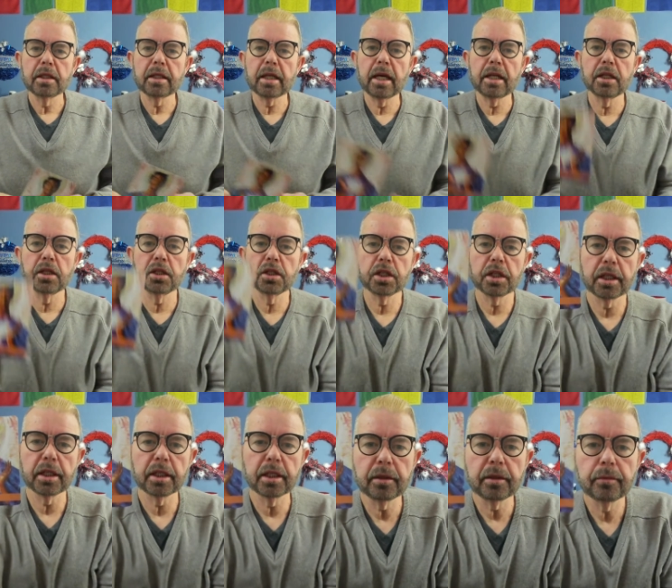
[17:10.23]

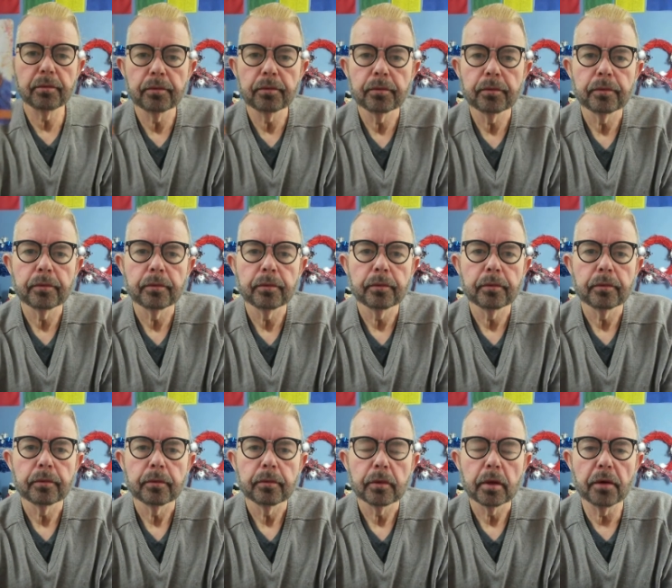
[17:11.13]
energy
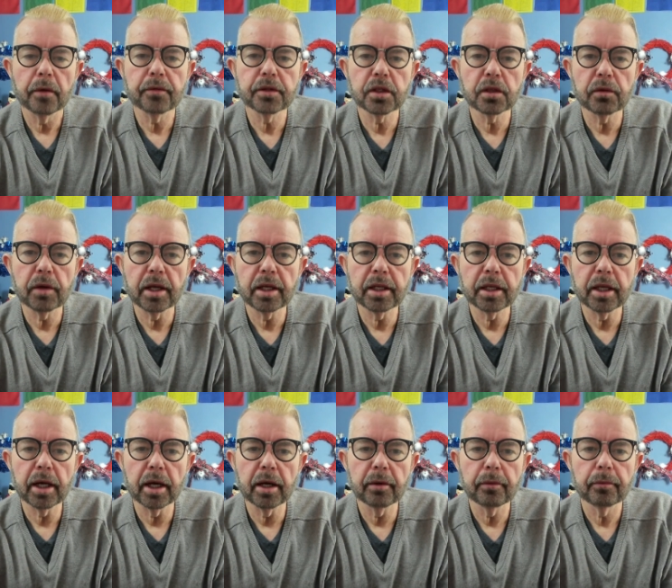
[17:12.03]
of
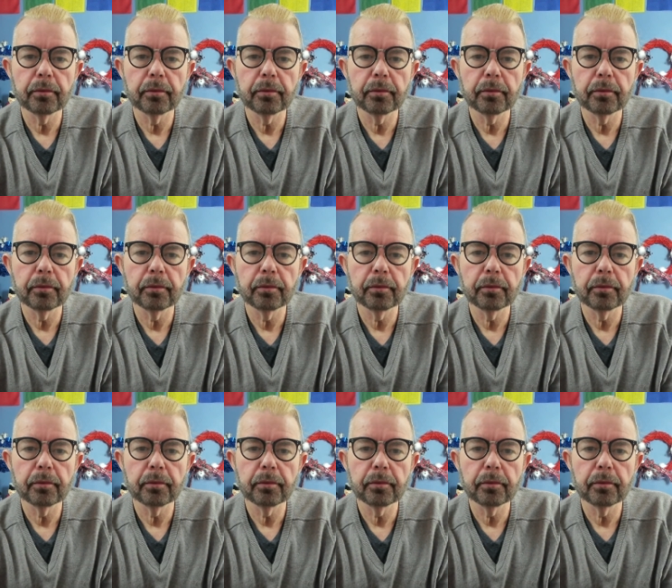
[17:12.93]
surrender.